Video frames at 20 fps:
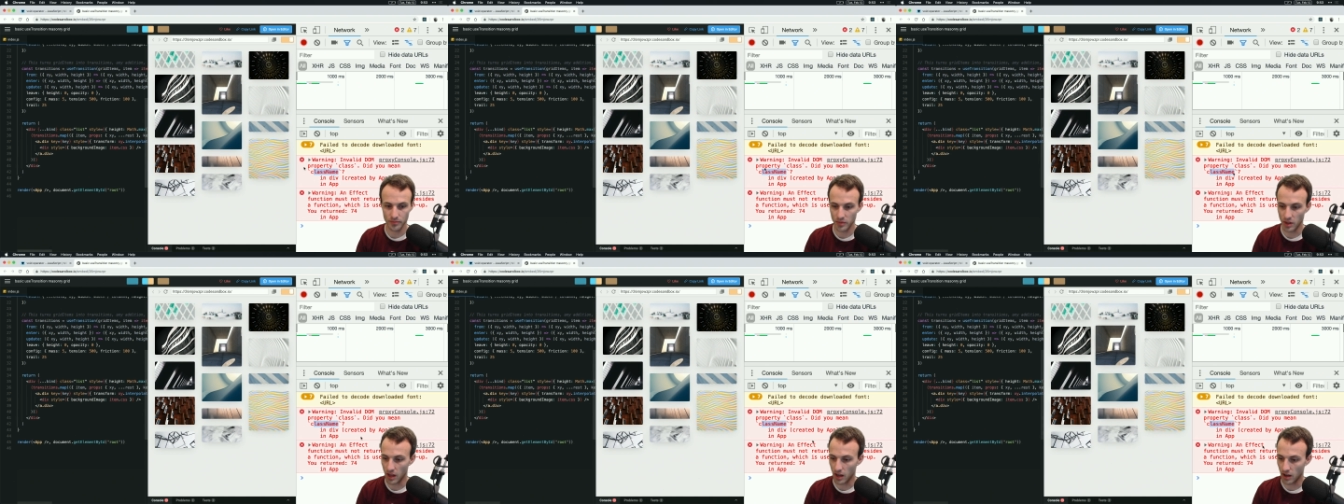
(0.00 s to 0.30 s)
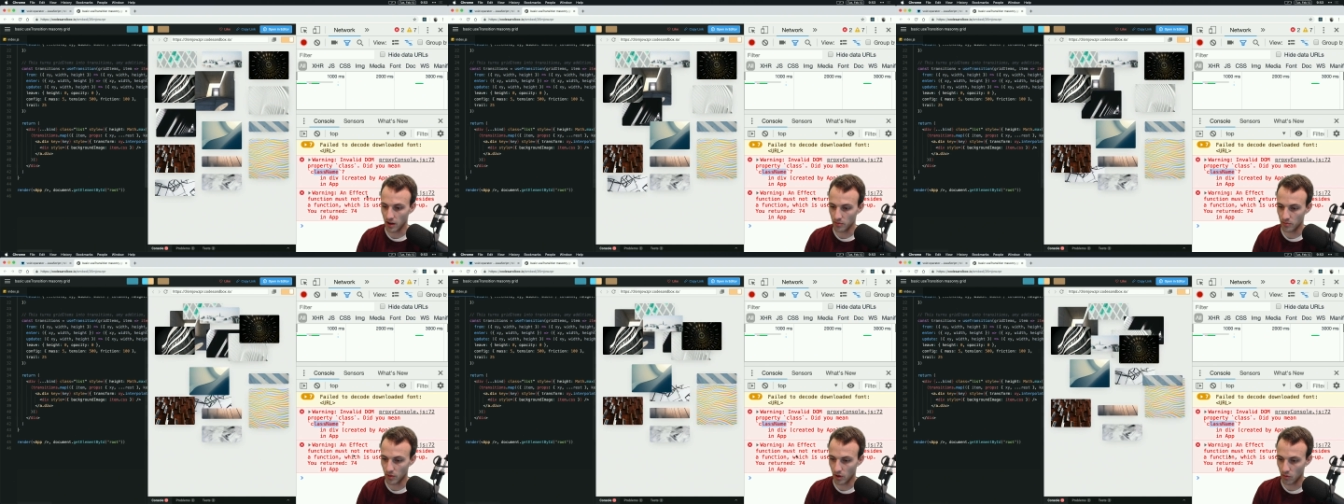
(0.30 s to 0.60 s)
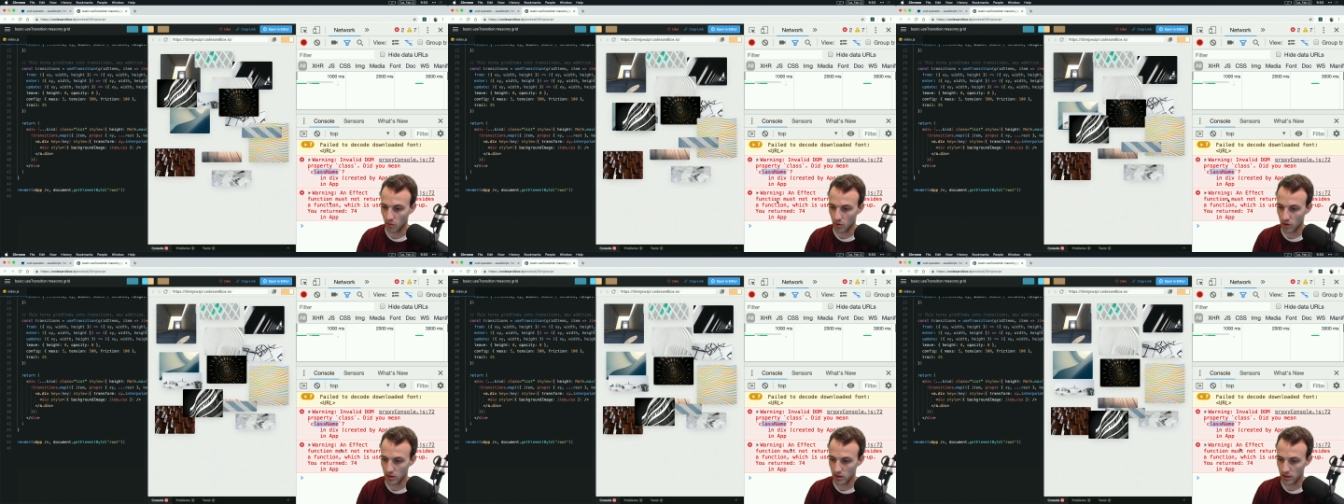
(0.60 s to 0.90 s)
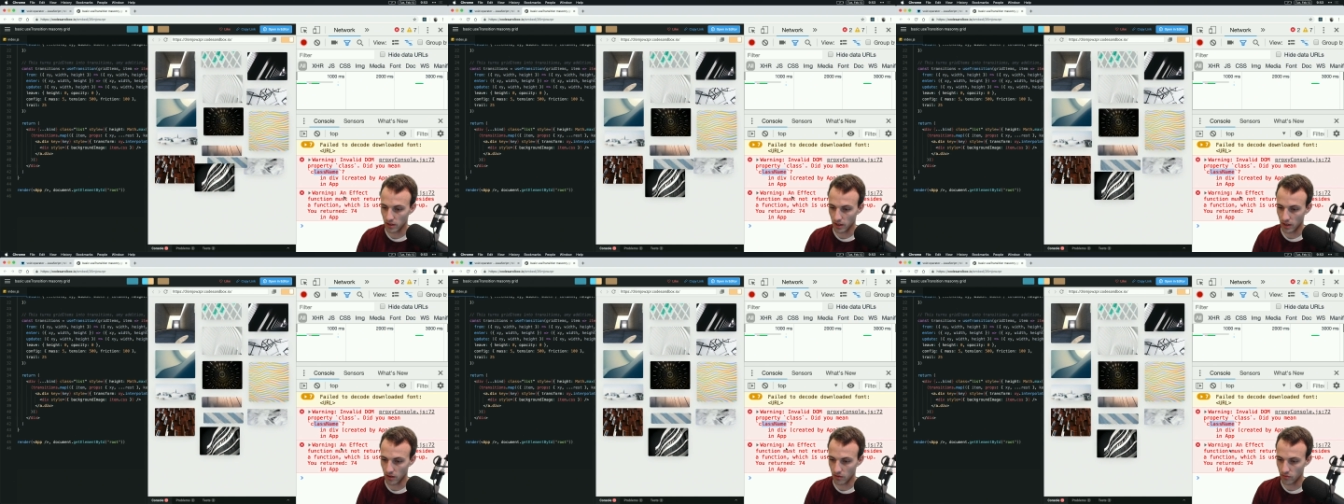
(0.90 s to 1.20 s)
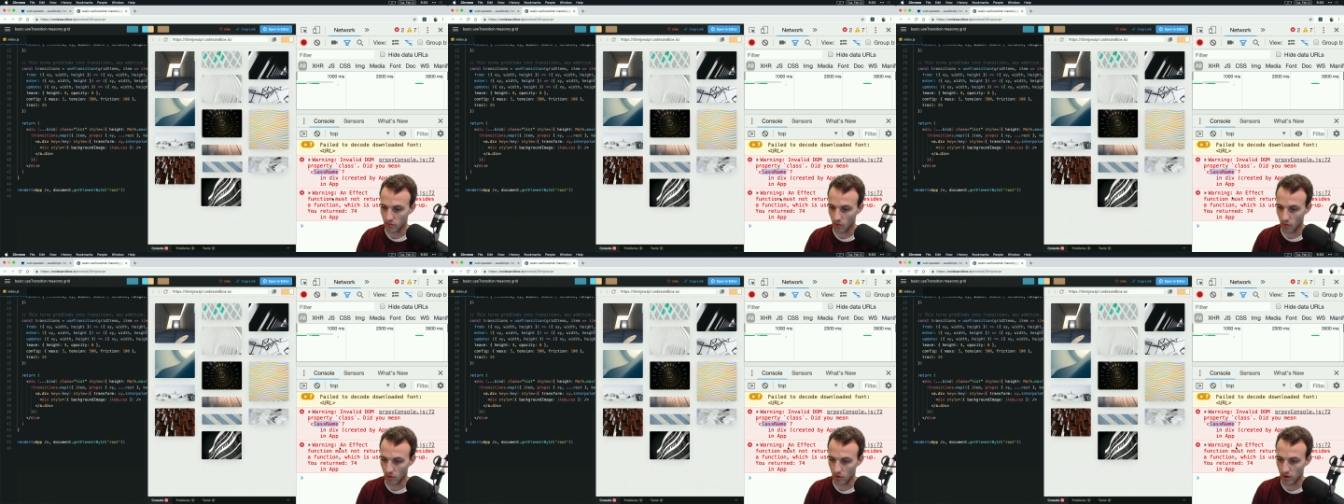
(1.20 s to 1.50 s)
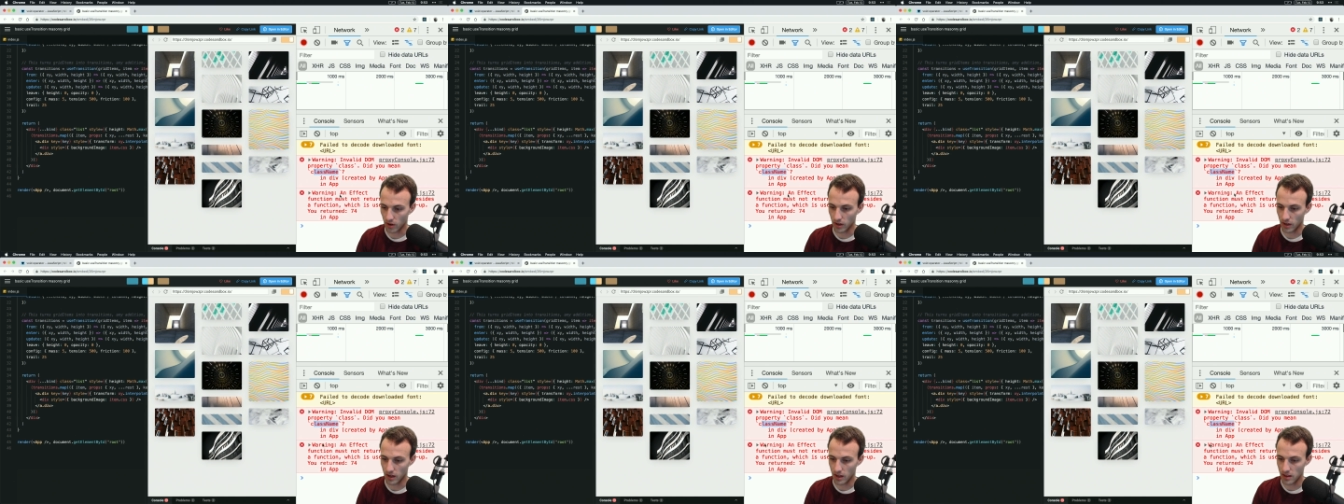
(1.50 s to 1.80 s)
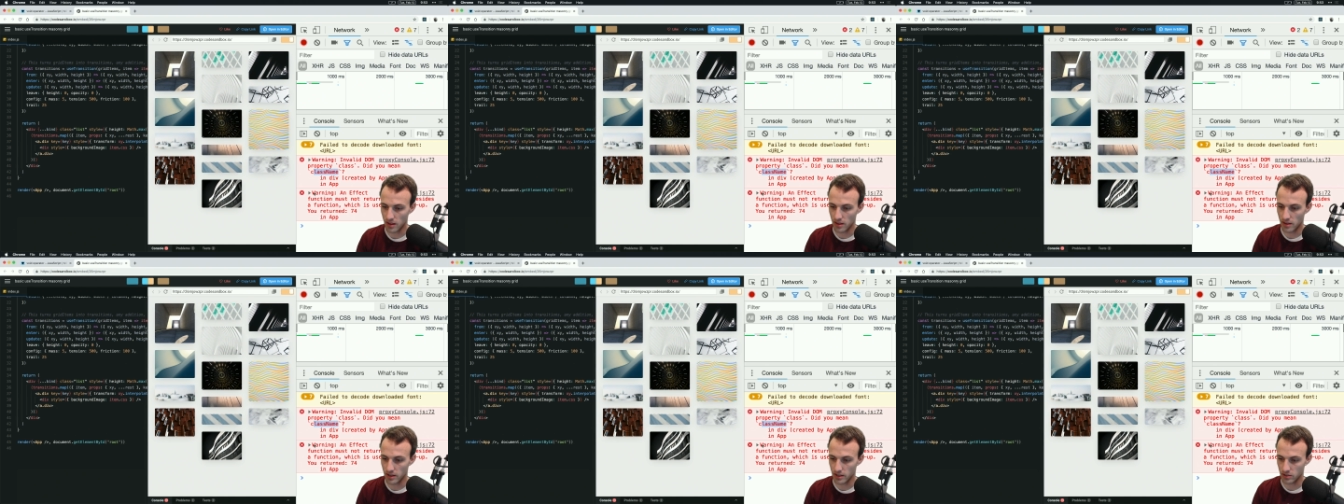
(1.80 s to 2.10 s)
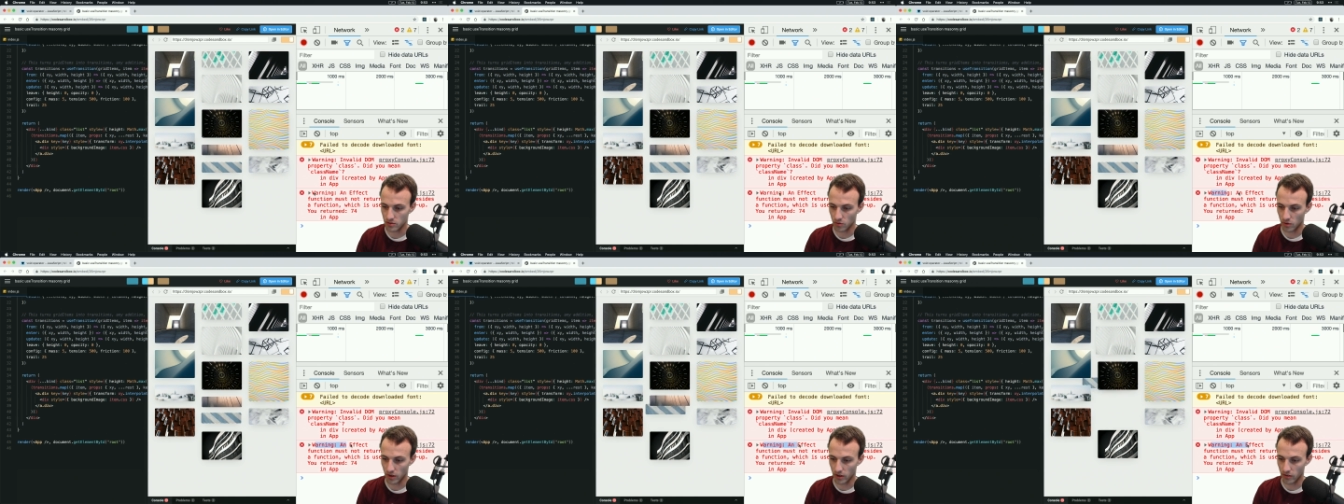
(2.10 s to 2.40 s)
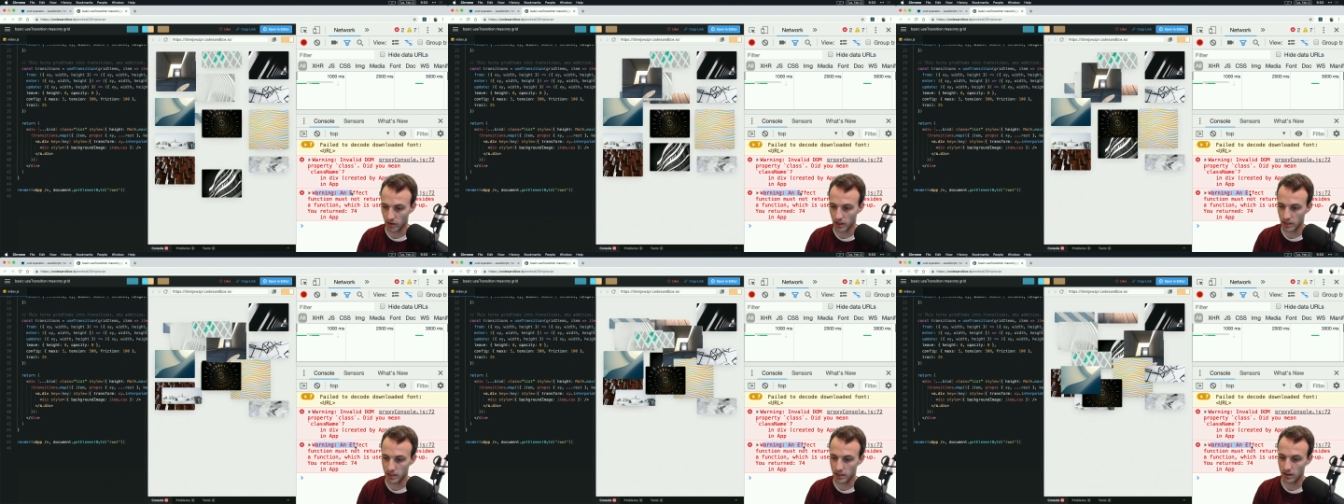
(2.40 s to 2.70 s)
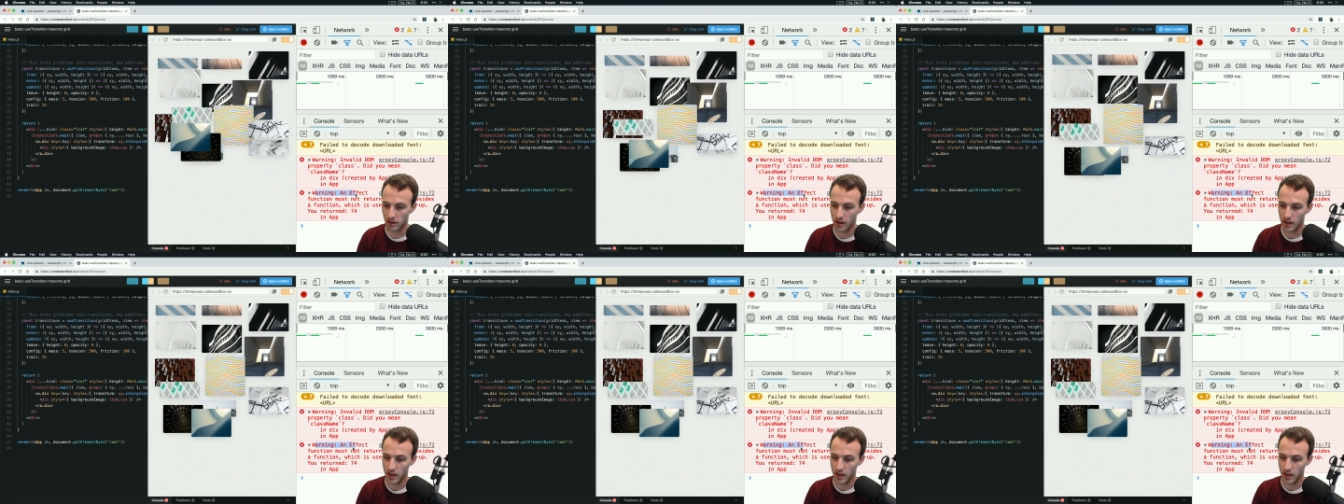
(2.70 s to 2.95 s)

Um, but we're looking for this warning right here.